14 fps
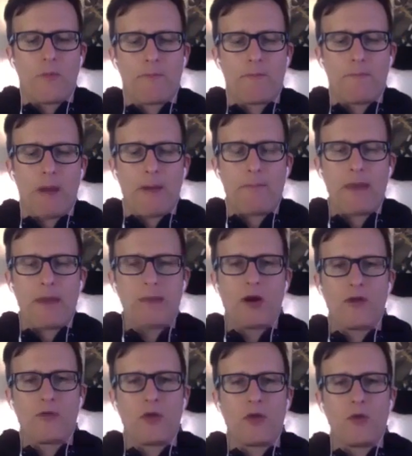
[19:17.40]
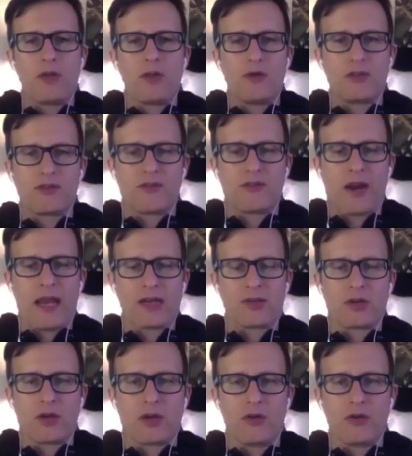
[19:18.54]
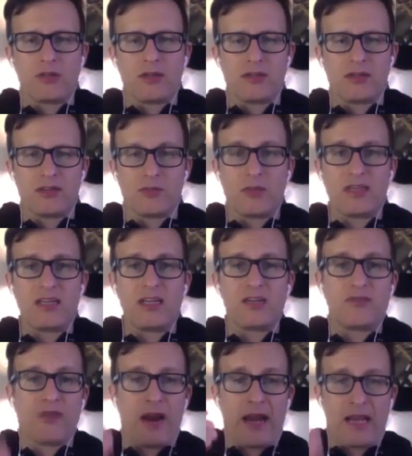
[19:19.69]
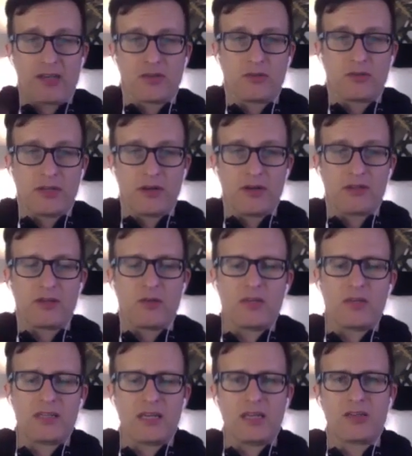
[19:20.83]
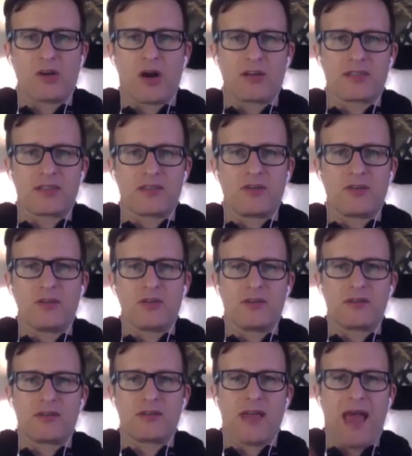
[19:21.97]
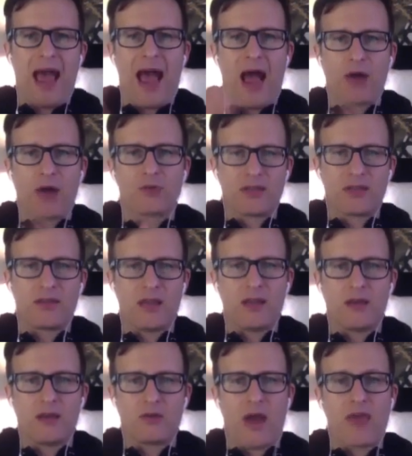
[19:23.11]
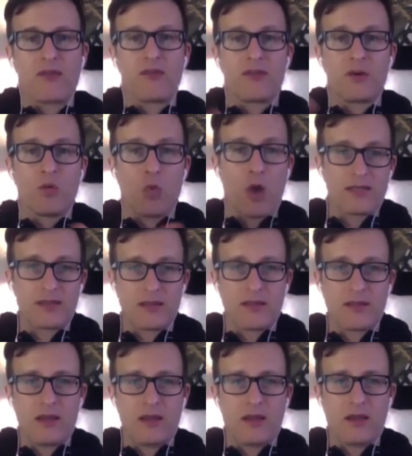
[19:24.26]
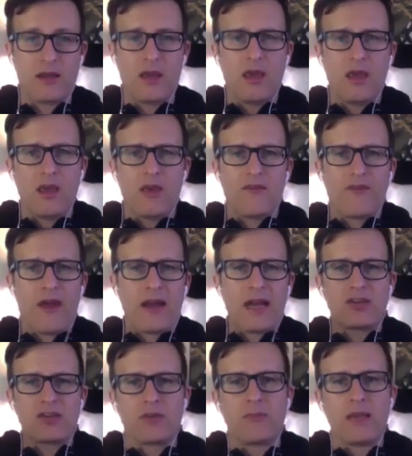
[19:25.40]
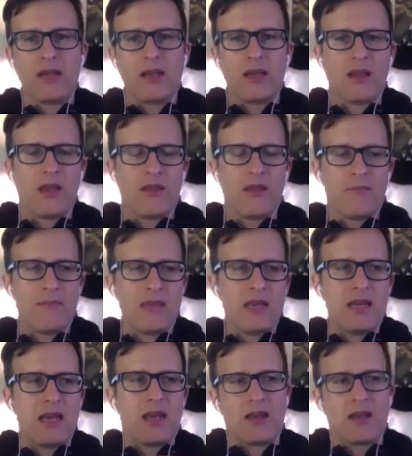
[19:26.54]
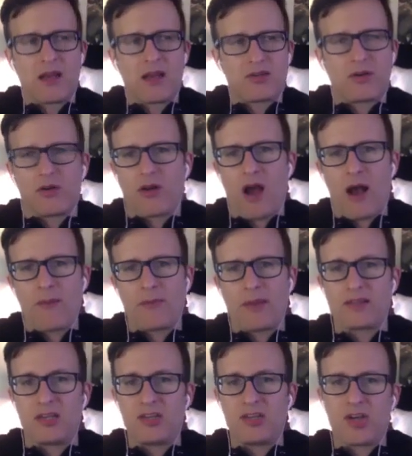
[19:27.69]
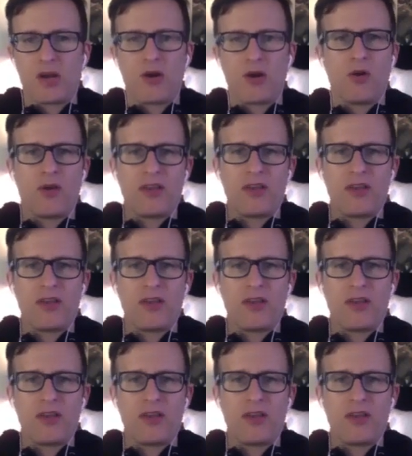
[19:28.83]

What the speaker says: a big part of what we do as financial coaches is we teach financial literacy. We teach our students how to think rather than what to think. The financial media and the media industrial complex in general is